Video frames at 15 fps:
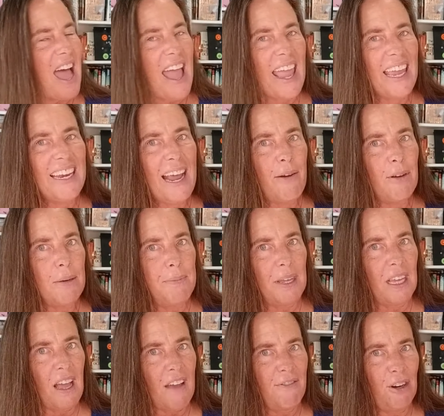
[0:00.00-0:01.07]
and I would
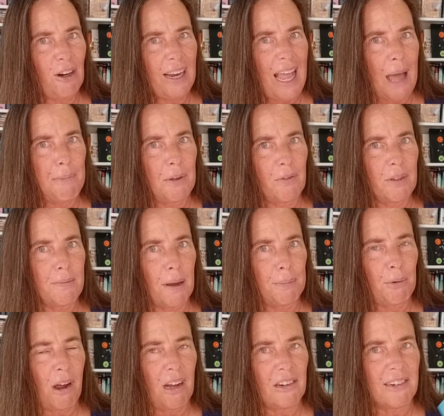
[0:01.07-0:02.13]
be very happy with my
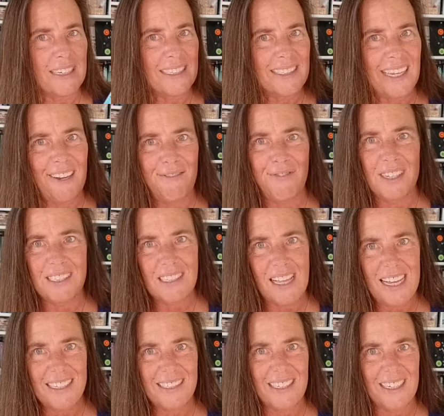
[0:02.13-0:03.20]
progress if this
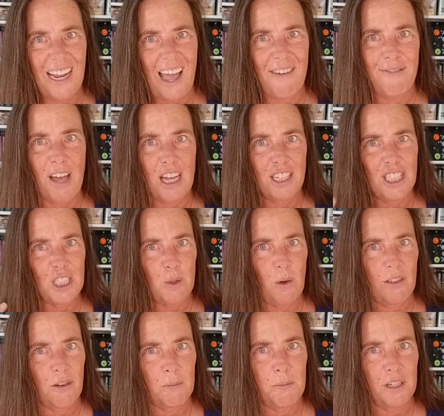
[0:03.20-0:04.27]
class didn't have two
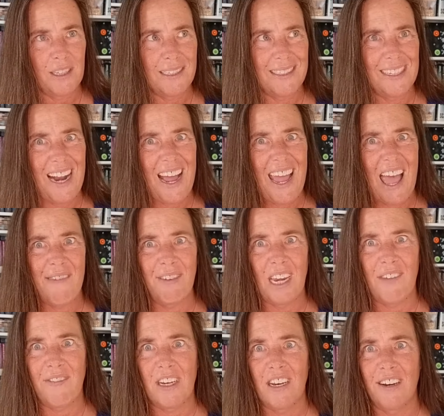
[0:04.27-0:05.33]
other books that I haven't
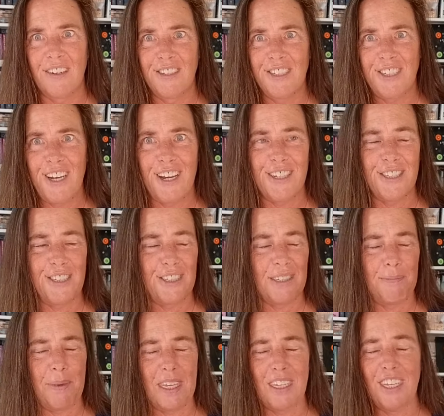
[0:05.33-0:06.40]
even touched.
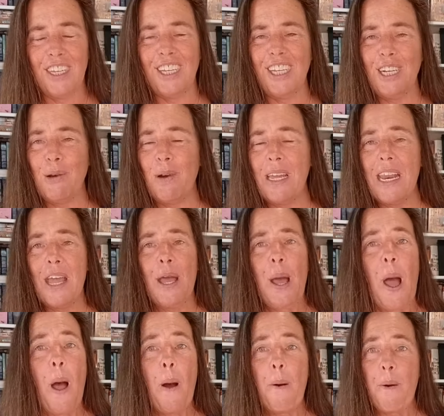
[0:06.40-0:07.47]
But you know what?
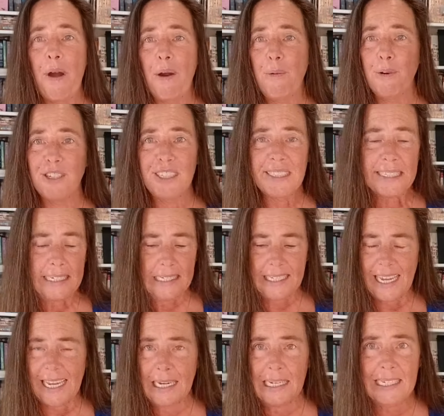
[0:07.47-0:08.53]
We're just going to
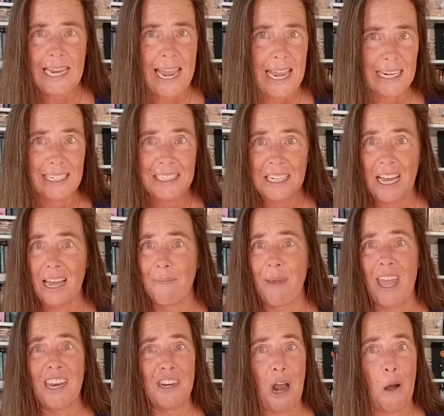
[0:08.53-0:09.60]
take it a day at a time
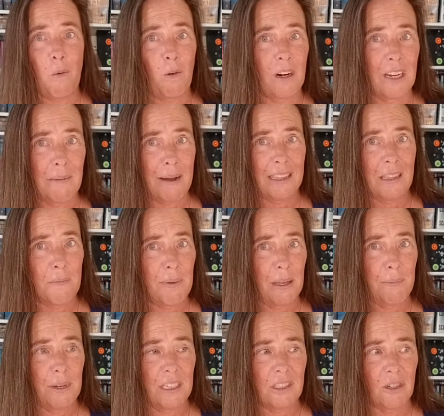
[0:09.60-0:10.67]
and not worry about the
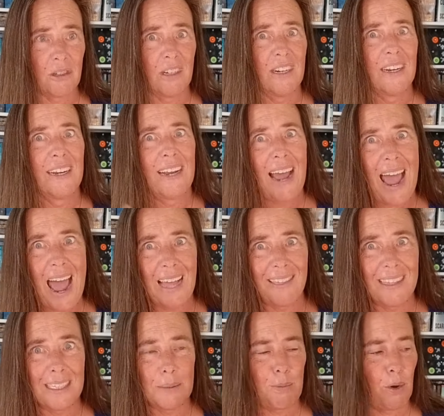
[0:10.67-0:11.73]
big picture
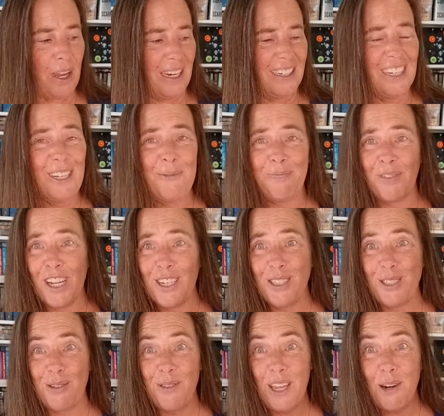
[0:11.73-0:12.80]
at this point.
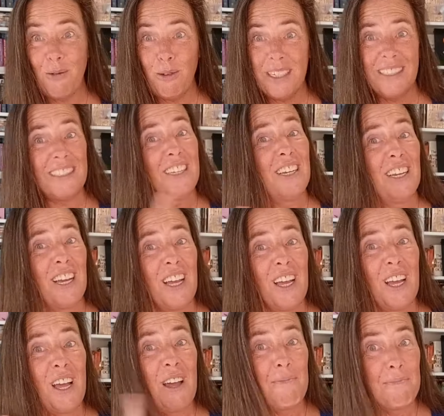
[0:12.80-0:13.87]
So there was
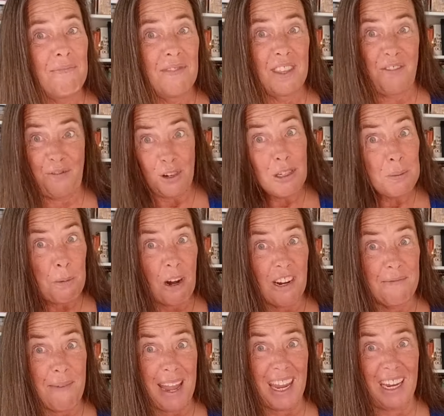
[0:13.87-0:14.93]
the first part
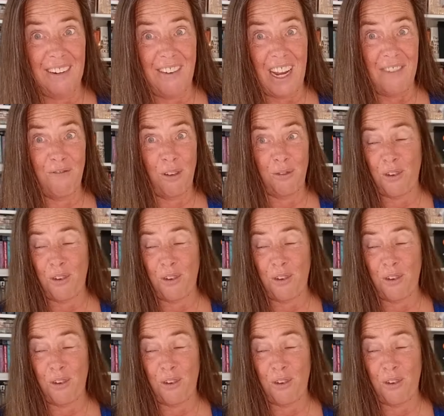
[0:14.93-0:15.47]
of my evening for